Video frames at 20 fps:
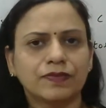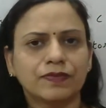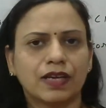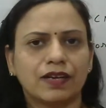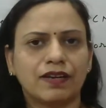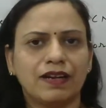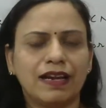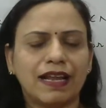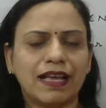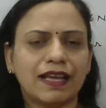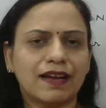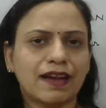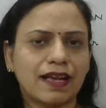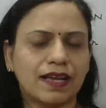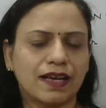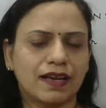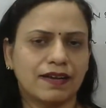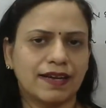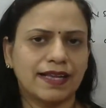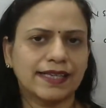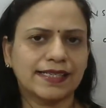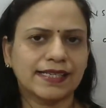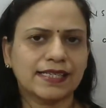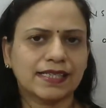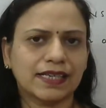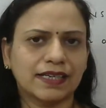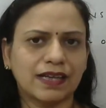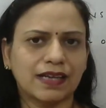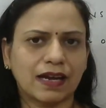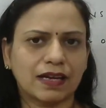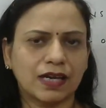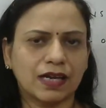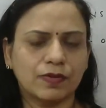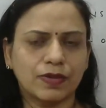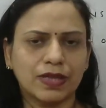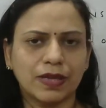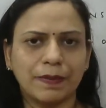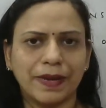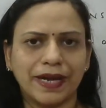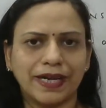A relay race is conducted
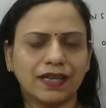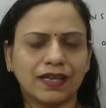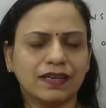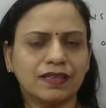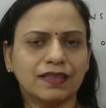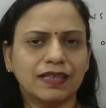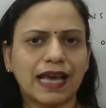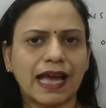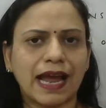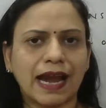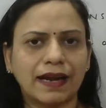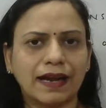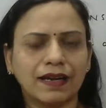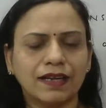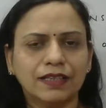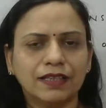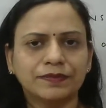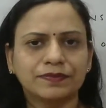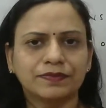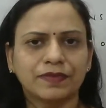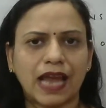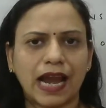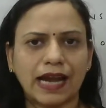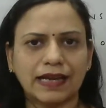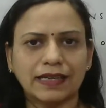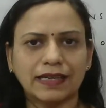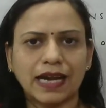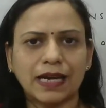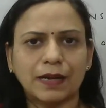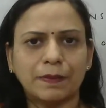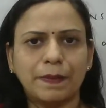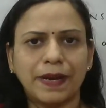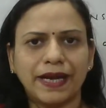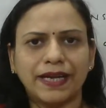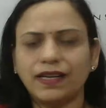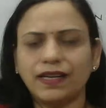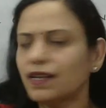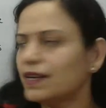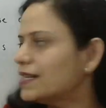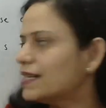with a baton in the hand, and that
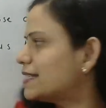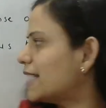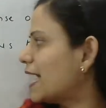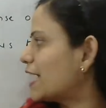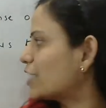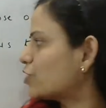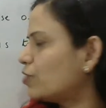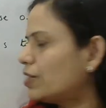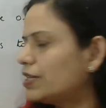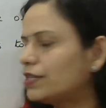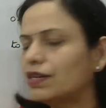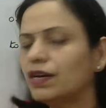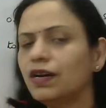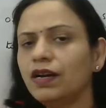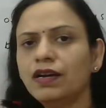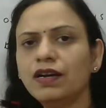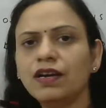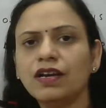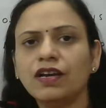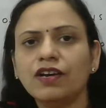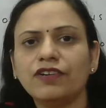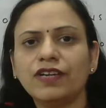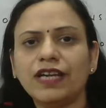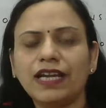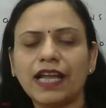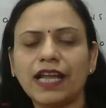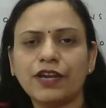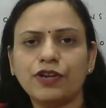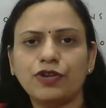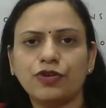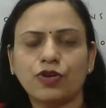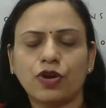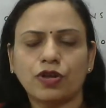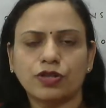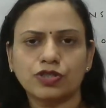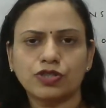baton is actually the relay neuron.